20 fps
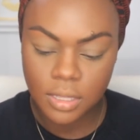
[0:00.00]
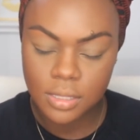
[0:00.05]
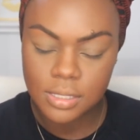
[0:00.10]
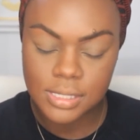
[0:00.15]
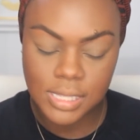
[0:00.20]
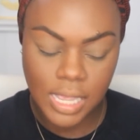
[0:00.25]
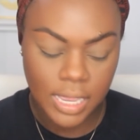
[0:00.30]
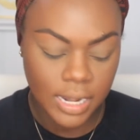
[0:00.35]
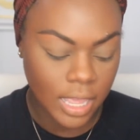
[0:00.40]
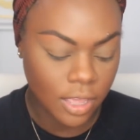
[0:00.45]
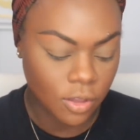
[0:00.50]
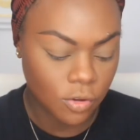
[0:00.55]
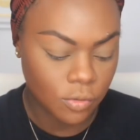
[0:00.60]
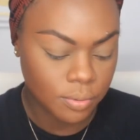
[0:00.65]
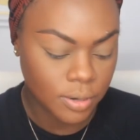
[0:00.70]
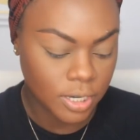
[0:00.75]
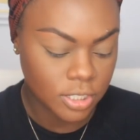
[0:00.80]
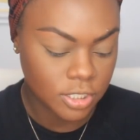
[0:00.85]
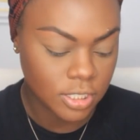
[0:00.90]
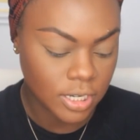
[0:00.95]
side angle
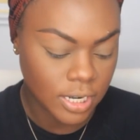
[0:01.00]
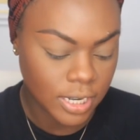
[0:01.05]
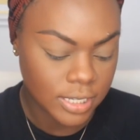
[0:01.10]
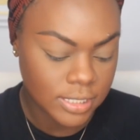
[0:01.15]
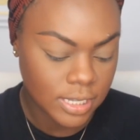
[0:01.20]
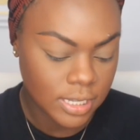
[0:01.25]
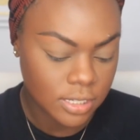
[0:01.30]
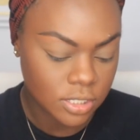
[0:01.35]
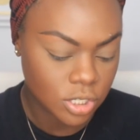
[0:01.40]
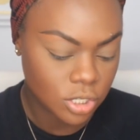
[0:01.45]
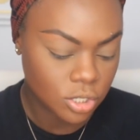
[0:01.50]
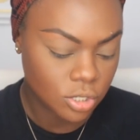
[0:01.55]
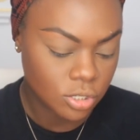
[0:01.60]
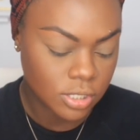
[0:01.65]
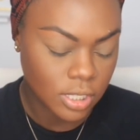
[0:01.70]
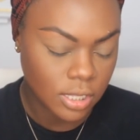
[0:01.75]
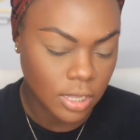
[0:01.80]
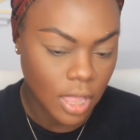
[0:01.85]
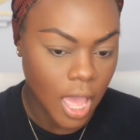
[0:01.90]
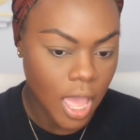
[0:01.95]
brush that I tend to
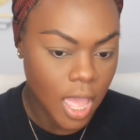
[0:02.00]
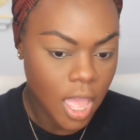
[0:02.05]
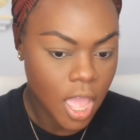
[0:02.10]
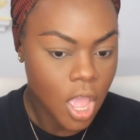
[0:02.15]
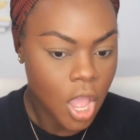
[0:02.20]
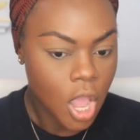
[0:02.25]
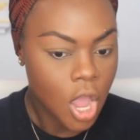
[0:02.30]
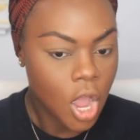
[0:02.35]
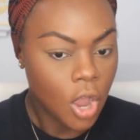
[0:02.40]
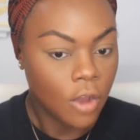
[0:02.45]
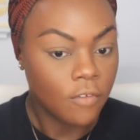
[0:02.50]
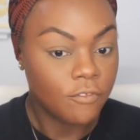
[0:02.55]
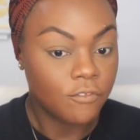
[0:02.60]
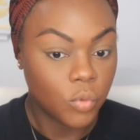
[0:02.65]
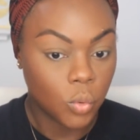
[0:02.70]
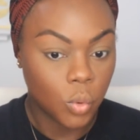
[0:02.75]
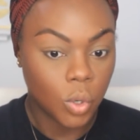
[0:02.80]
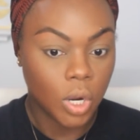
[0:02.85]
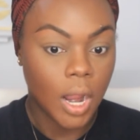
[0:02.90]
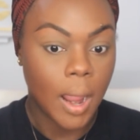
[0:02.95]
use a lot
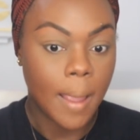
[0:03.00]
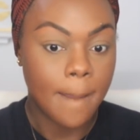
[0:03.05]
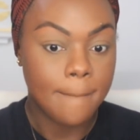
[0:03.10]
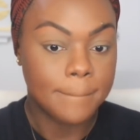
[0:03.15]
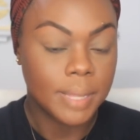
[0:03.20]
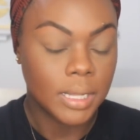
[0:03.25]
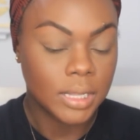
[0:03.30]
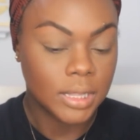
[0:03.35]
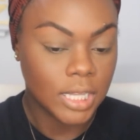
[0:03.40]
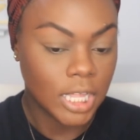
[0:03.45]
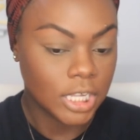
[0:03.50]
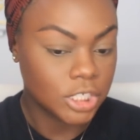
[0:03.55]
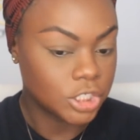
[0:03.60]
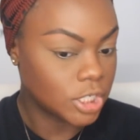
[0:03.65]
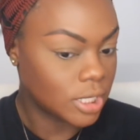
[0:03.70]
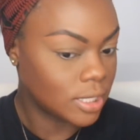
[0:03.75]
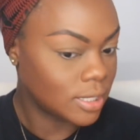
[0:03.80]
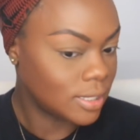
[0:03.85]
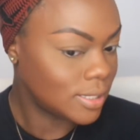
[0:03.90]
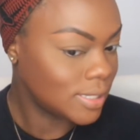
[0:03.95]
for
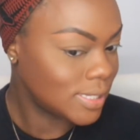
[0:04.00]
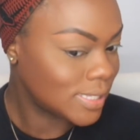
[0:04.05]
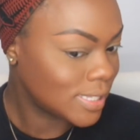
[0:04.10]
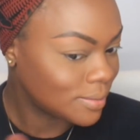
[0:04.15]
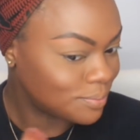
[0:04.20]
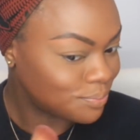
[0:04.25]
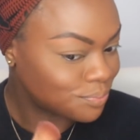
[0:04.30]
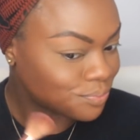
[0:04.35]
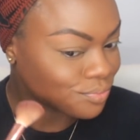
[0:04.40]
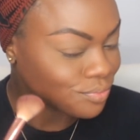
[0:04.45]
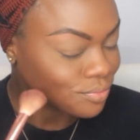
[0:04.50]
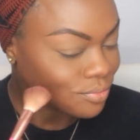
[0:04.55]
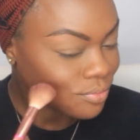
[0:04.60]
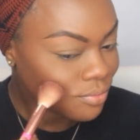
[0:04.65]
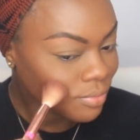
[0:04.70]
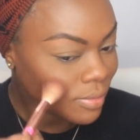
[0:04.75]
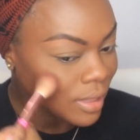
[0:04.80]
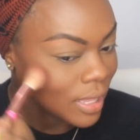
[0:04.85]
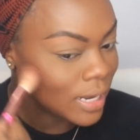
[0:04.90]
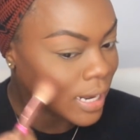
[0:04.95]
blushes.
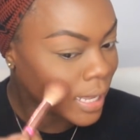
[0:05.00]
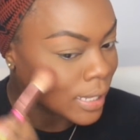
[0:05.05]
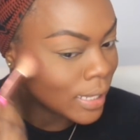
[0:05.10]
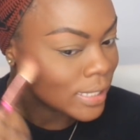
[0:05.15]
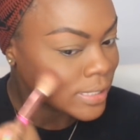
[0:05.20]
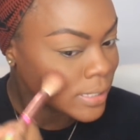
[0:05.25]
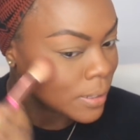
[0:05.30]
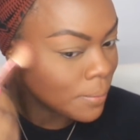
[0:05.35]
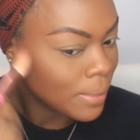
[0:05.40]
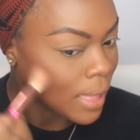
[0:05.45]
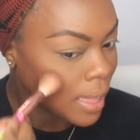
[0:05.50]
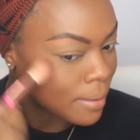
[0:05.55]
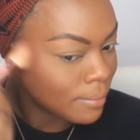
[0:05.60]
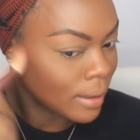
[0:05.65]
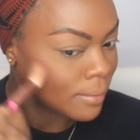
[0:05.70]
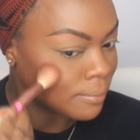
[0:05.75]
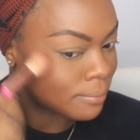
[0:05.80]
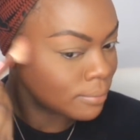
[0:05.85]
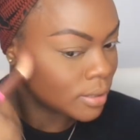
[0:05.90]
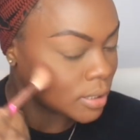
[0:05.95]
And I like to apply
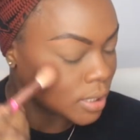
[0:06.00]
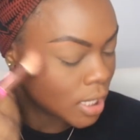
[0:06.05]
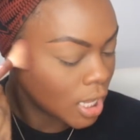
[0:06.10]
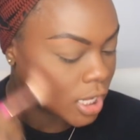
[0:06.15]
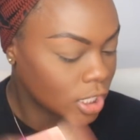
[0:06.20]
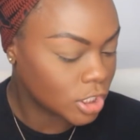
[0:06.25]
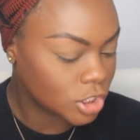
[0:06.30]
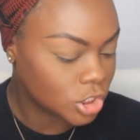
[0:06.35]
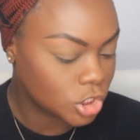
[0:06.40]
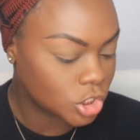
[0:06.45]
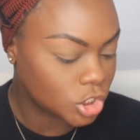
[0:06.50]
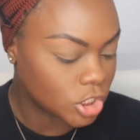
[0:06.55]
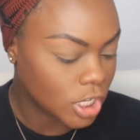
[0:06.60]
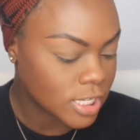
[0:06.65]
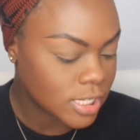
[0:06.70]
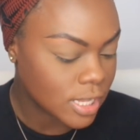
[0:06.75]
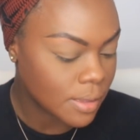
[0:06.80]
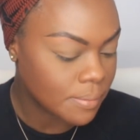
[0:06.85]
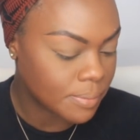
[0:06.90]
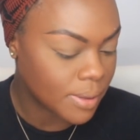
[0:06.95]
my blush
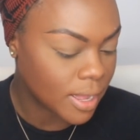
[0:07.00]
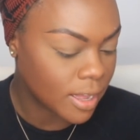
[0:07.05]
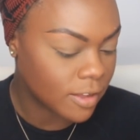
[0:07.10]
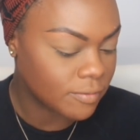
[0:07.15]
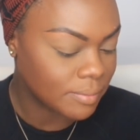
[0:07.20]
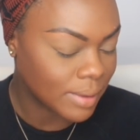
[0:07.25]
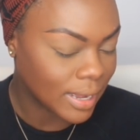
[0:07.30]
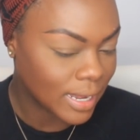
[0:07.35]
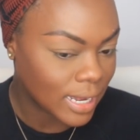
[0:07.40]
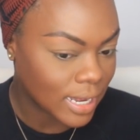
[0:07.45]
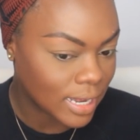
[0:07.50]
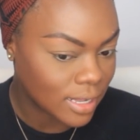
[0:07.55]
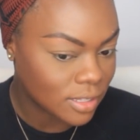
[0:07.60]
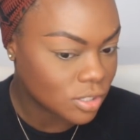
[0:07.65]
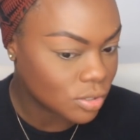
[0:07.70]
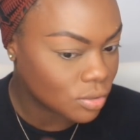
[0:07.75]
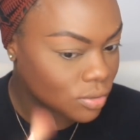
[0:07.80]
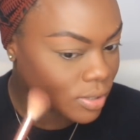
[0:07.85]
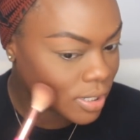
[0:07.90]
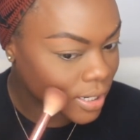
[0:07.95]
just above my
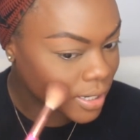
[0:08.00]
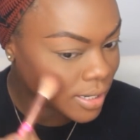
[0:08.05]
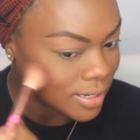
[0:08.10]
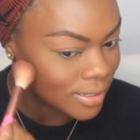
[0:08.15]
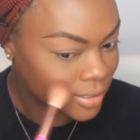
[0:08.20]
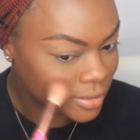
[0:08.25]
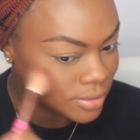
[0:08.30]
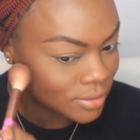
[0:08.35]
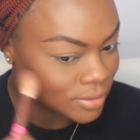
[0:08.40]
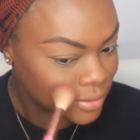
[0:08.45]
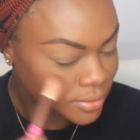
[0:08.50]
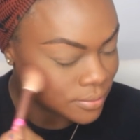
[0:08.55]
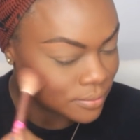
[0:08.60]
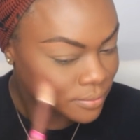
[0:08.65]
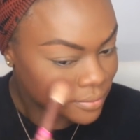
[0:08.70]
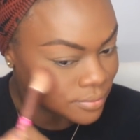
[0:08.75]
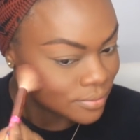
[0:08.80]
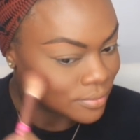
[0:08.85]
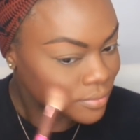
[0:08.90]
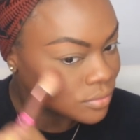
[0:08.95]
contour.
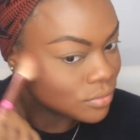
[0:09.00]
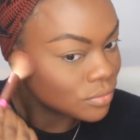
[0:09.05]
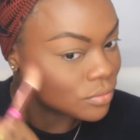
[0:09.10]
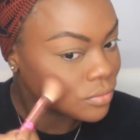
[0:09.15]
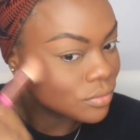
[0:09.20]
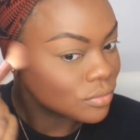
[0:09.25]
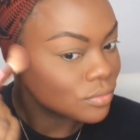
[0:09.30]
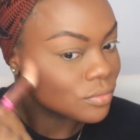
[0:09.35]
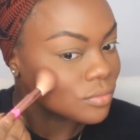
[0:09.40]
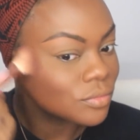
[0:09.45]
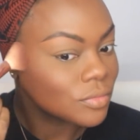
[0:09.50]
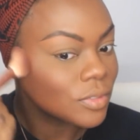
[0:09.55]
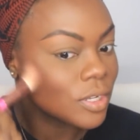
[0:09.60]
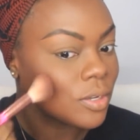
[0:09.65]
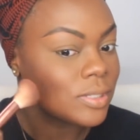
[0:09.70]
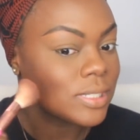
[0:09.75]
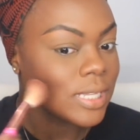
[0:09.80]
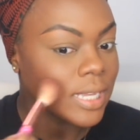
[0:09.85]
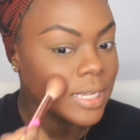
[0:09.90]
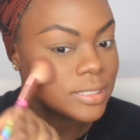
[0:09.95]
It
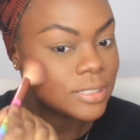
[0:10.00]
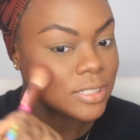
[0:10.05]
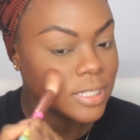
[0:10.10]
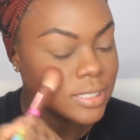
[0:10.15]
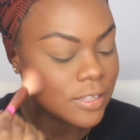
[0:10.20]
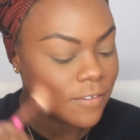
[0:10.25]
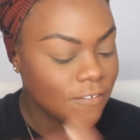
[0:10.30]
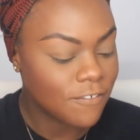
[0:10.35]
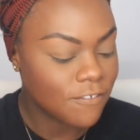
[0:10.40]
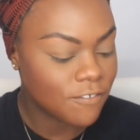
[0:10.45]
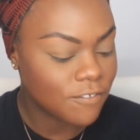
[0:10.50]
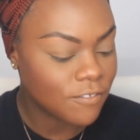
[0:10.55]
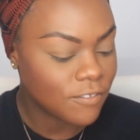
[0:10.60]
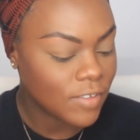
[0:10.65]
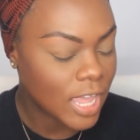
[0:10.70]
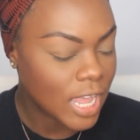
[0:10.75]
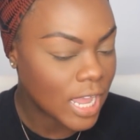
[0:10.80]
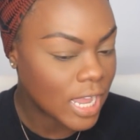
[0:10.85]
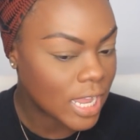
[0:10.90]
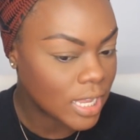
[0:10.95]
was like just a
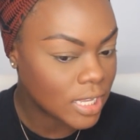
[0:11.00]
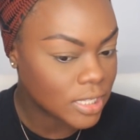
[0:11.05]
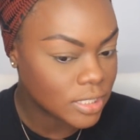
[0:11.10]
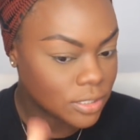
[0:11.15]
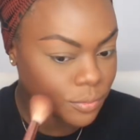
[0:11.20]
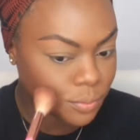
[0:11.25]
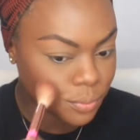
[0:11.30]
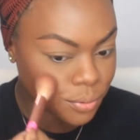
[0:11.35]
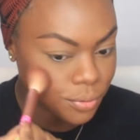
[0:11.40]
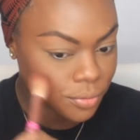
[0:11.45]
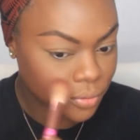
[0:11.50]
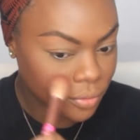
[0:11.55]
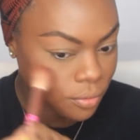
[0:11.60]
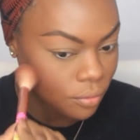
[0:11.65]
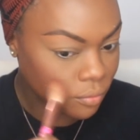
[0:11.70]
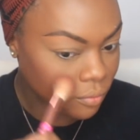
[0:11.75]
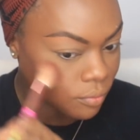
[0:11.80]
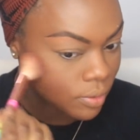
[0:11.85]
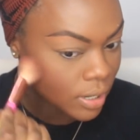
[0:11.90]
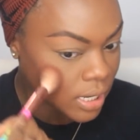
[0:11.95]
faint,
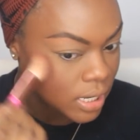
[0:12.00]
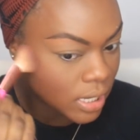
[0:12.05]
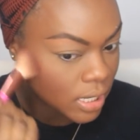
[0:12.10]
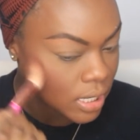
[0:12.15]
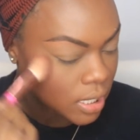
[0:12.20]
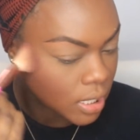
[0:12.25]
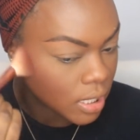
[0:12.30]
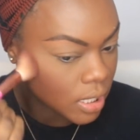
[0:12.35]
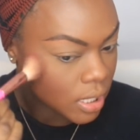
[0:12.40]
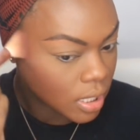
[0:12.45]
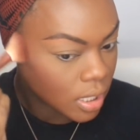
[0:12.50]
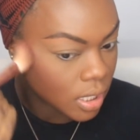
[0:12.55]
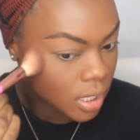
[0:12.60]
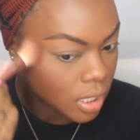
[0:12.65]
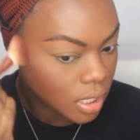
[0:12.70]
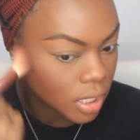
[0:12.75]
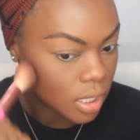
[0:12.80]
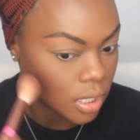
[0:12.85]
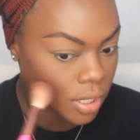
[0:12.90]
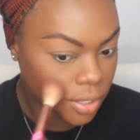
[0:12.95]
pretty,